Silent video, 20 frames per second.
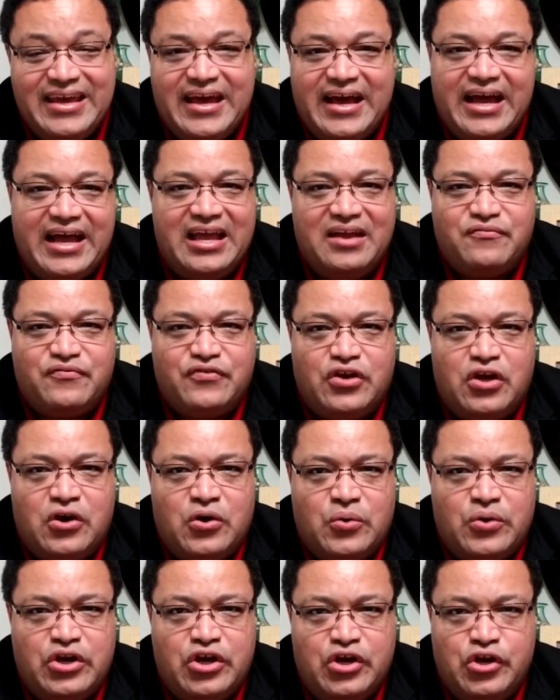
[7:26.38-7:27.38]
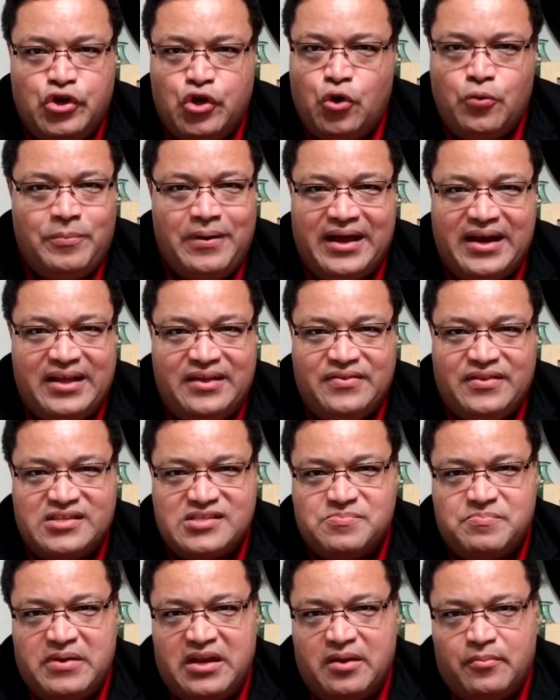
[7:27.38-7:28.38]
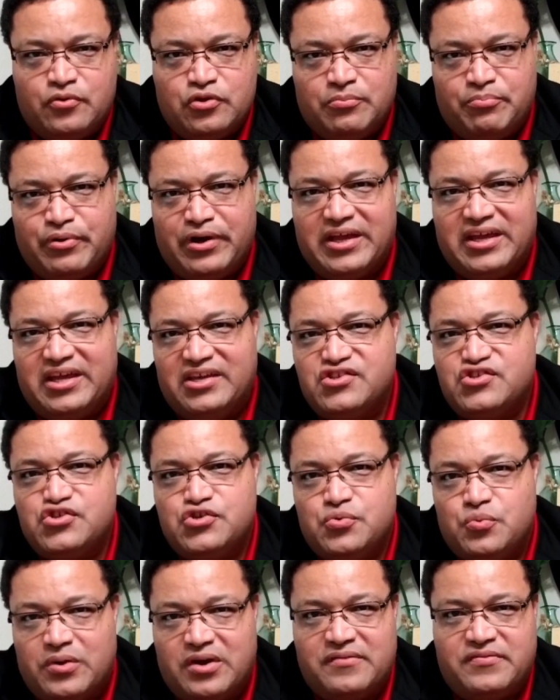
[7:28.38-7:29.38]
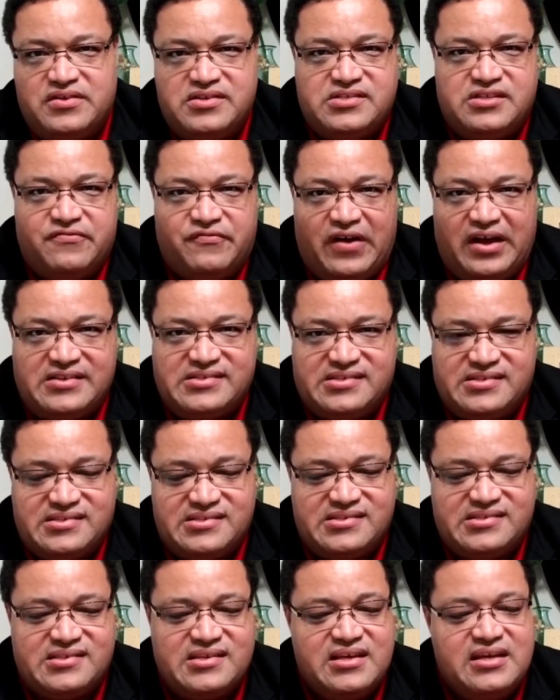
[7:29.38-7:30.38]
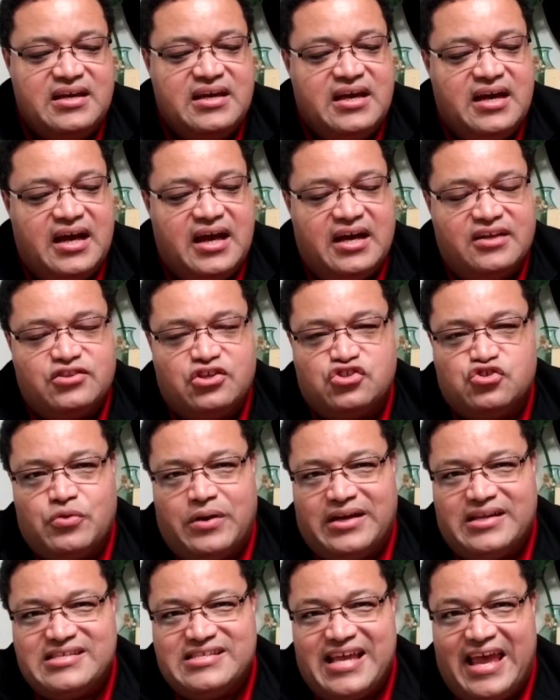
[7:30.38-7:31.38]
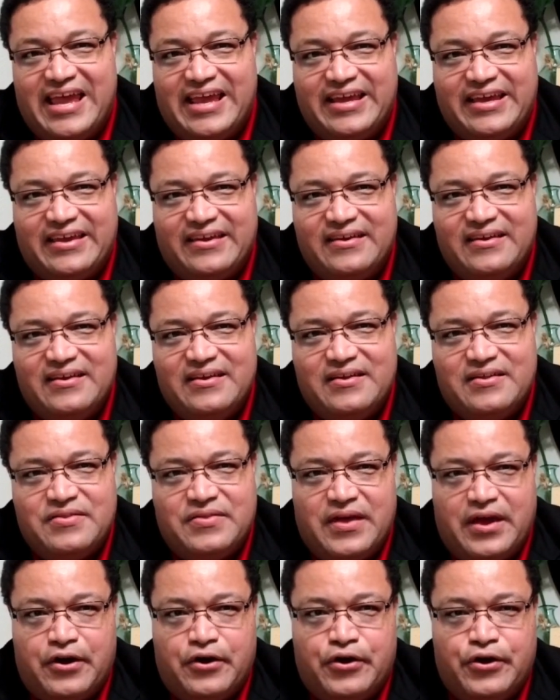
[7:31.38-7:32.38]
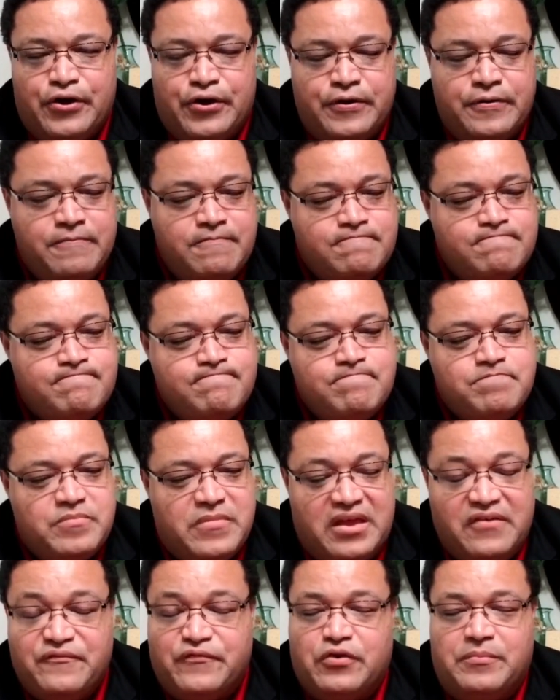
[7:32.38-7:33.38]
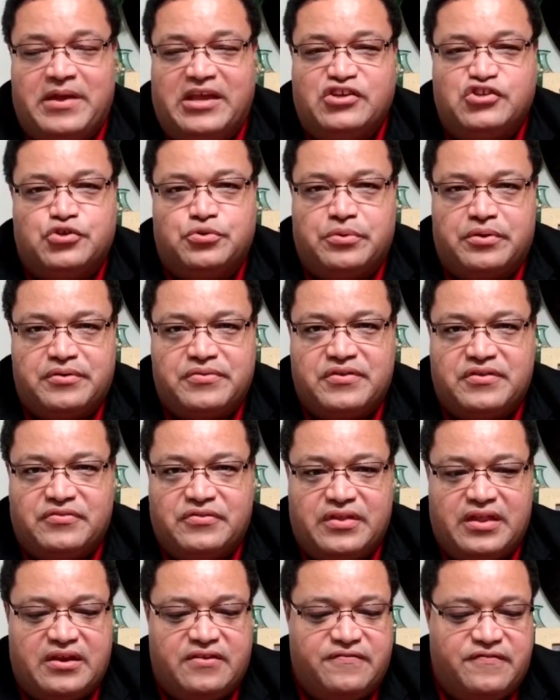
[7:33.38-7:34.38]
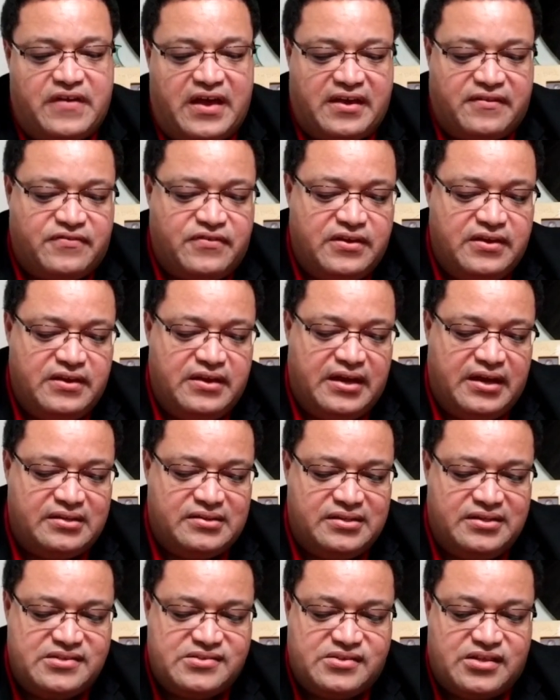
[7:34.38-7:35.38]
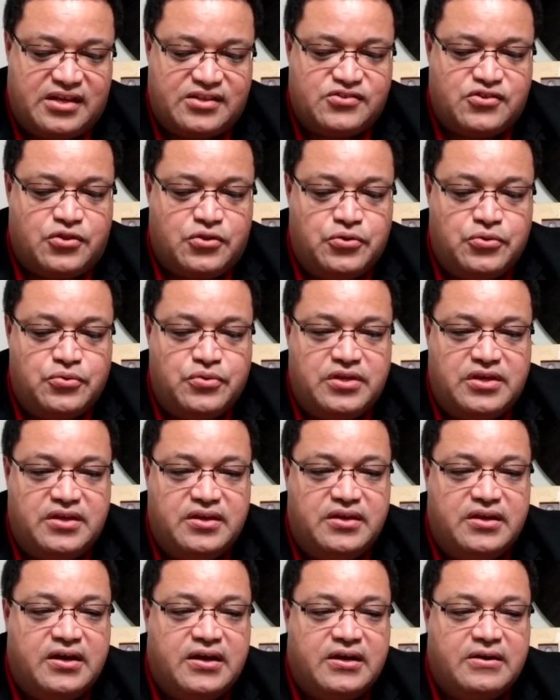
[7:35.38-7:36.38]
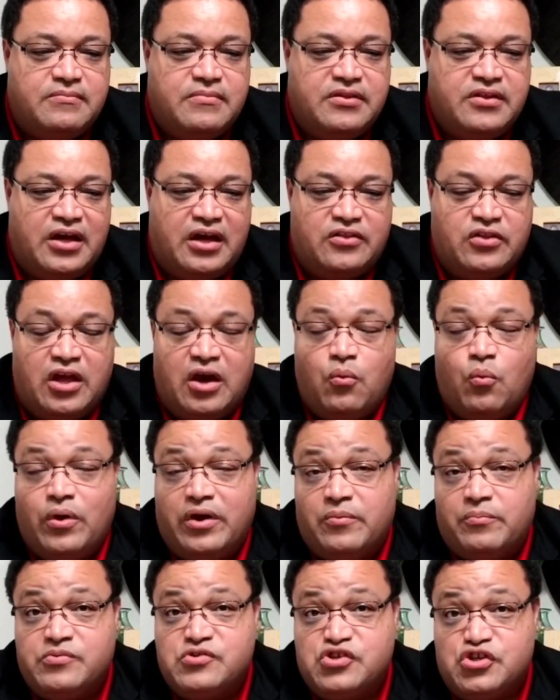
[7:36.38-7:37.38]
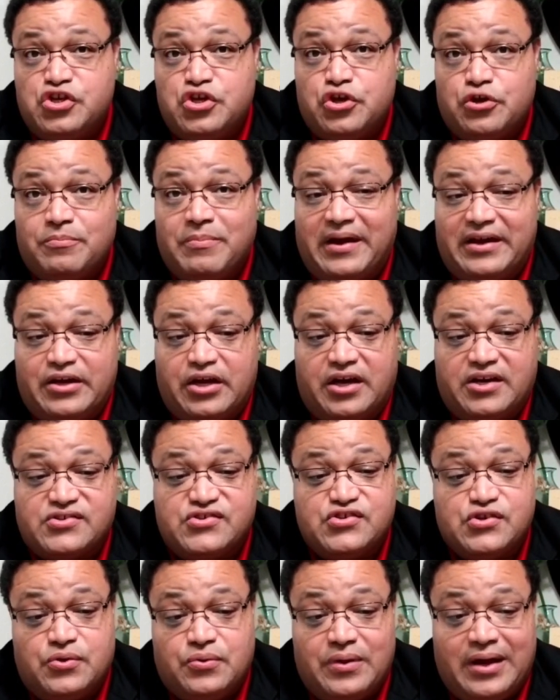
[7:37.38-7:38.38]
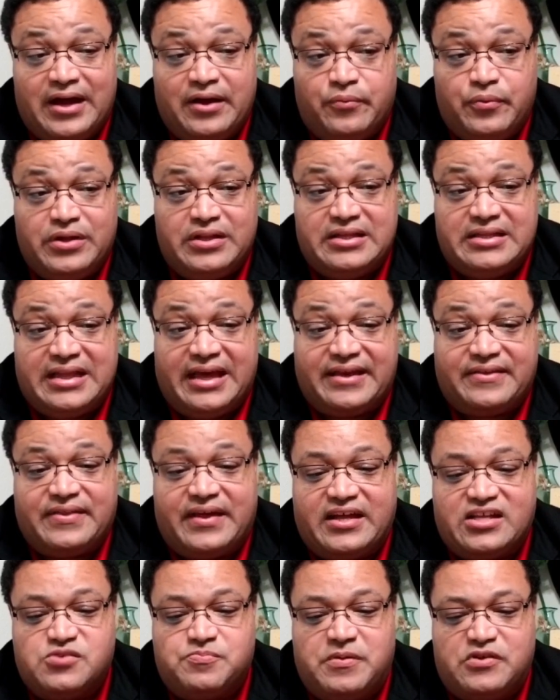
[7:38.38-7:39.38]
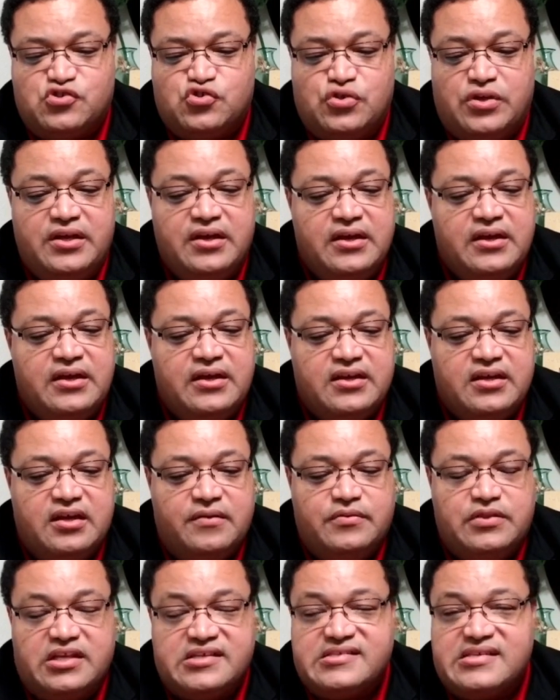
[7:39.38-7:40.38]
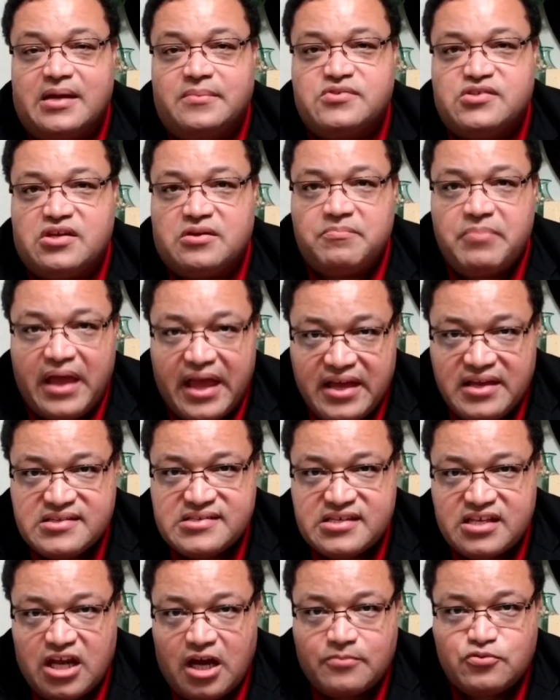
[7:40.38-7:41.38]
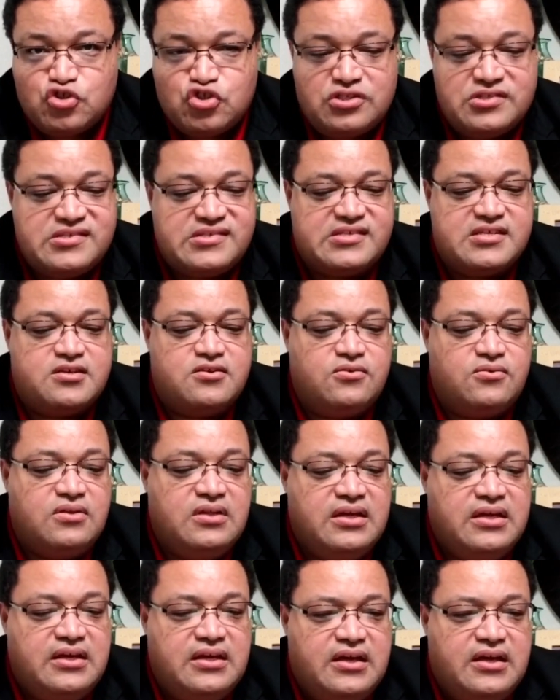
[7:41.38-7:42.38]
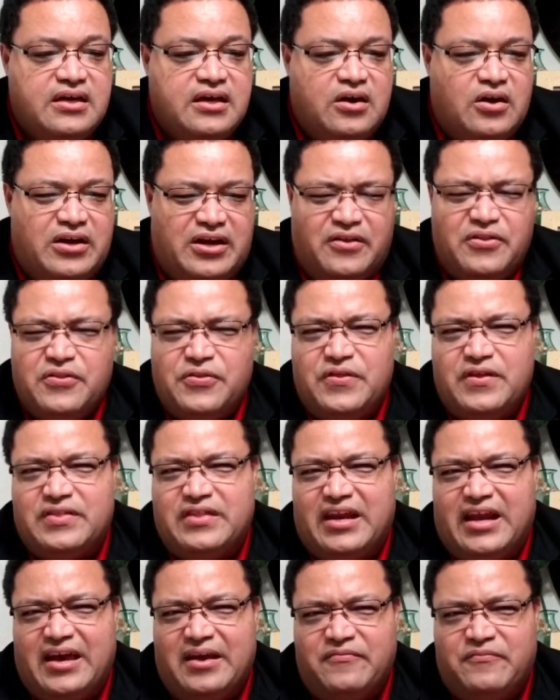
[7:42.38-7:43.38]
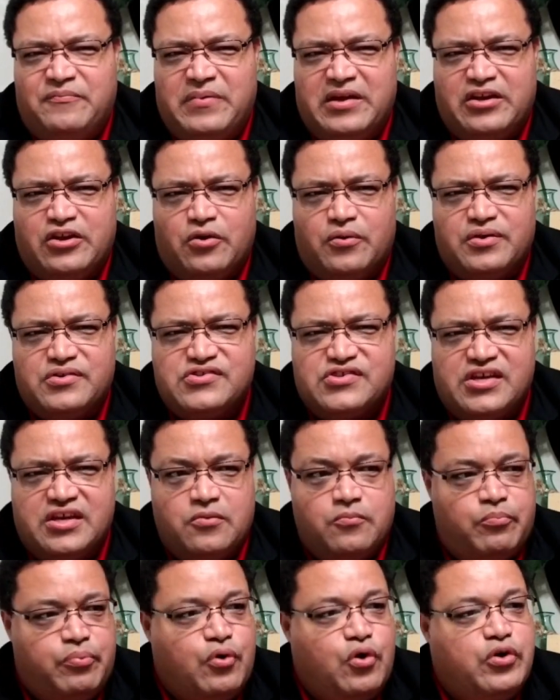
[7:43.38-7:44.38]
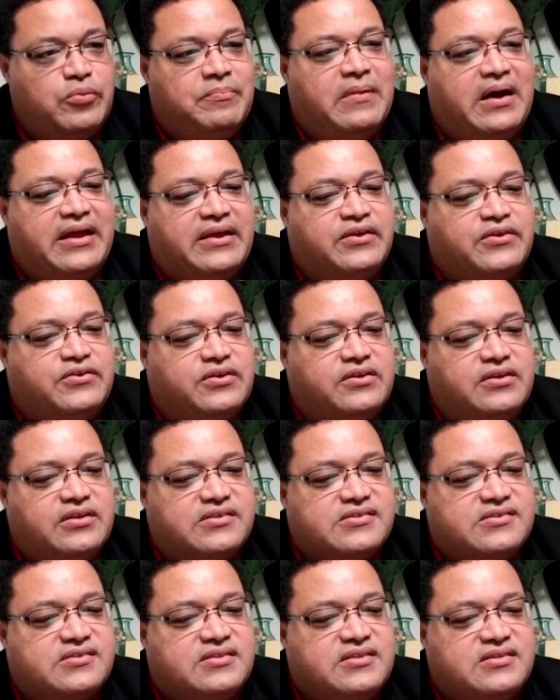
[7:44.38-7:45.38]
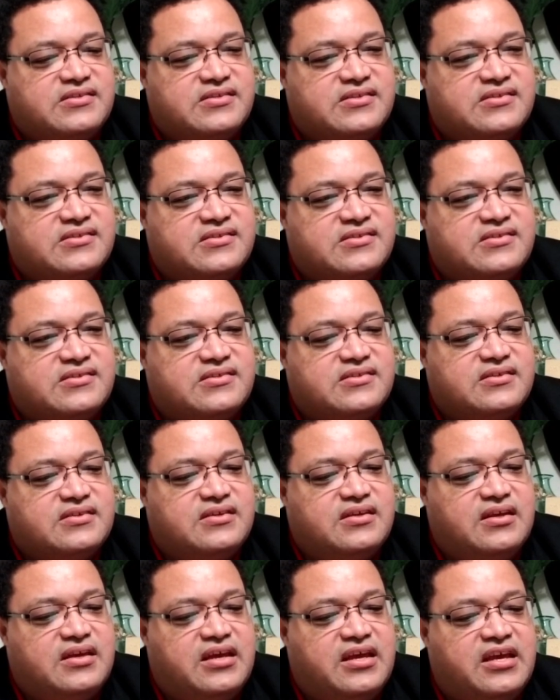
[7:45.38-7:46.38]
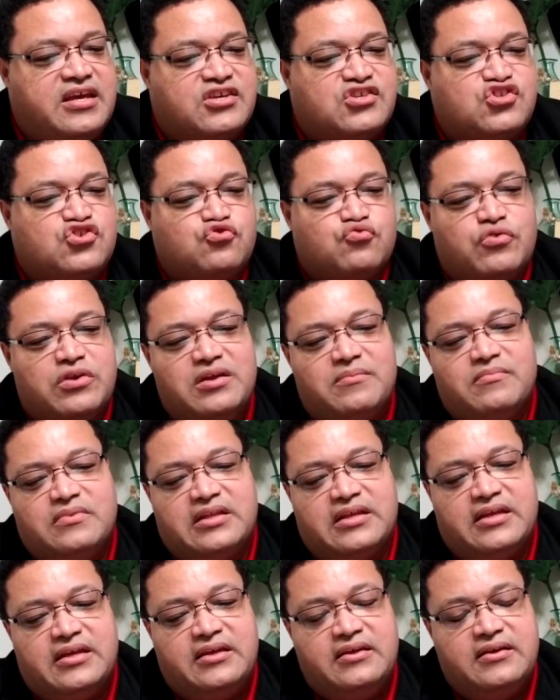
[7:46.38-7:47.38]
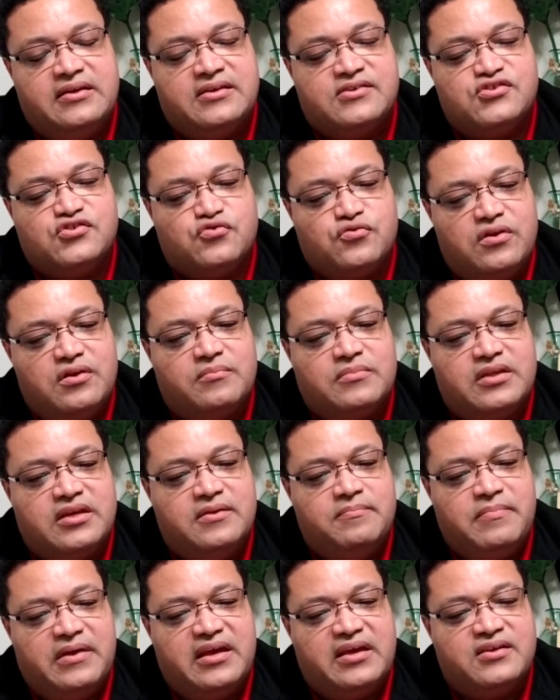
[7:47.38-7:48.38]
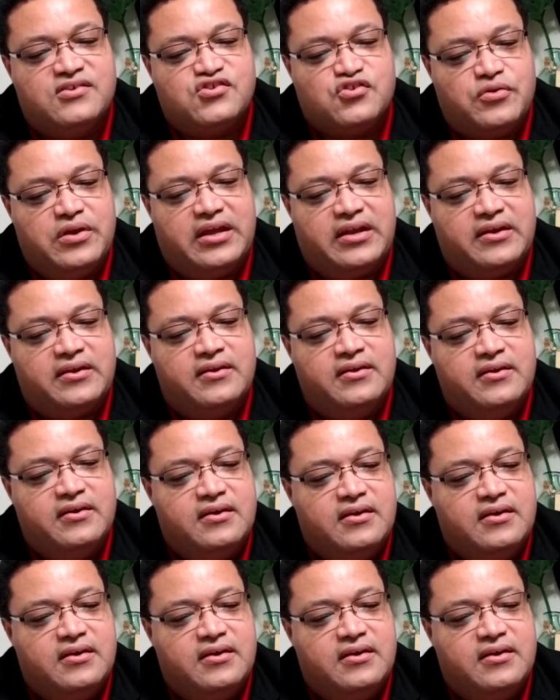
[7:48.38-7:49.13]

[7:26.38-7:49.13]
I have known nobody that's been able to break into one of these devices to try to take their information or anything to that effect. At least not through the, not one secured by Knox. So I really like that, especially given that Samsung Pay is an option still. Another thing that I've been noticing, boy, my goodness, this is extremely, extremely big screen.